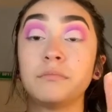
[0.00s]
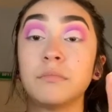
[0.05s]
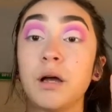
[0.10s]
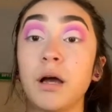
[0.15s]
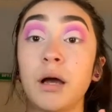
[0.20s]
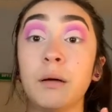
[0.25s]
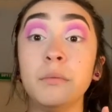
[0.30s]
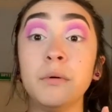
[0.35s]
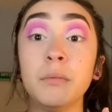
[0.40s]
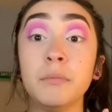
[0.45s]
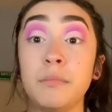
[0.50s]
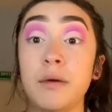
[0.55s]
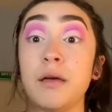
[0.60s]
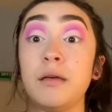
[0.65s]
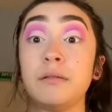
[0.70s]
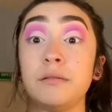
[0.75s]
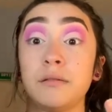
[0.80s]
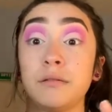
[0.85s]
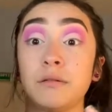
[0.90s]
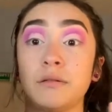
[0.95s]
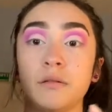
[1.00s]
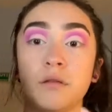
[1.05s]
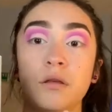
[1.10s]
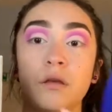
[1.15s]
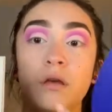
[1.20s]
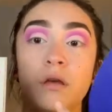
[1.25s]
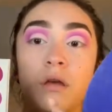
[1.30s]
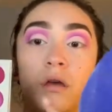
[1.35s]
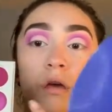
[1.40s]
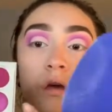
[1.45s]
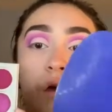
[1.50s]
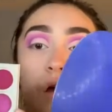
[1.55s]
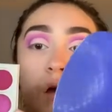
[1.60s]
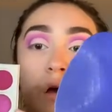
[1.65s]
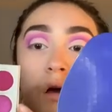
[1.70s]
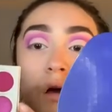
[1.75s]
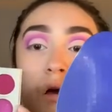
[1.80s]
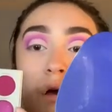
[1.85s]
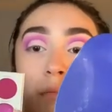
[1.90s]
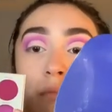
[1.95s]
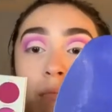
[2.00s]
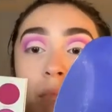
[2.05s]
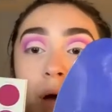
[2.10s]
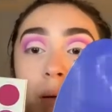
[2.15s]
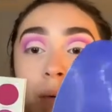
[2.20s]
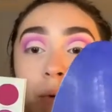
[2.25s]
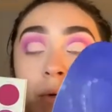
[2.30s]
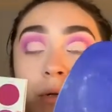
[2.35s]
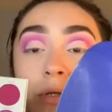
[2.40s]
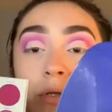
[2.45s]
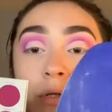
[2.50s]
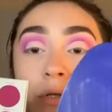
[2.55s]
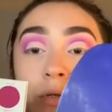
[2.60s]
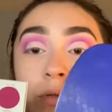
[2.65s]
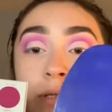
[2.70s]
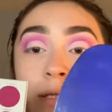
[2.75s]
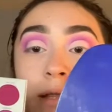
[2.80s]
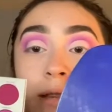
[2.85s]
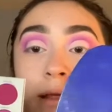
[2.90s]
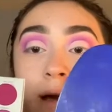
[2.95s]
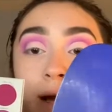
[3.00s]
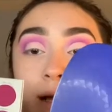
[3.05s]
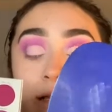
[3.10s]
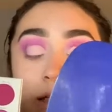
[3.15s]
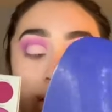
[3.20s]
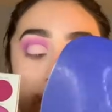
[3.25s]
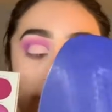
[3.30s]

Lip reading: I'm a mess. I'm going to use that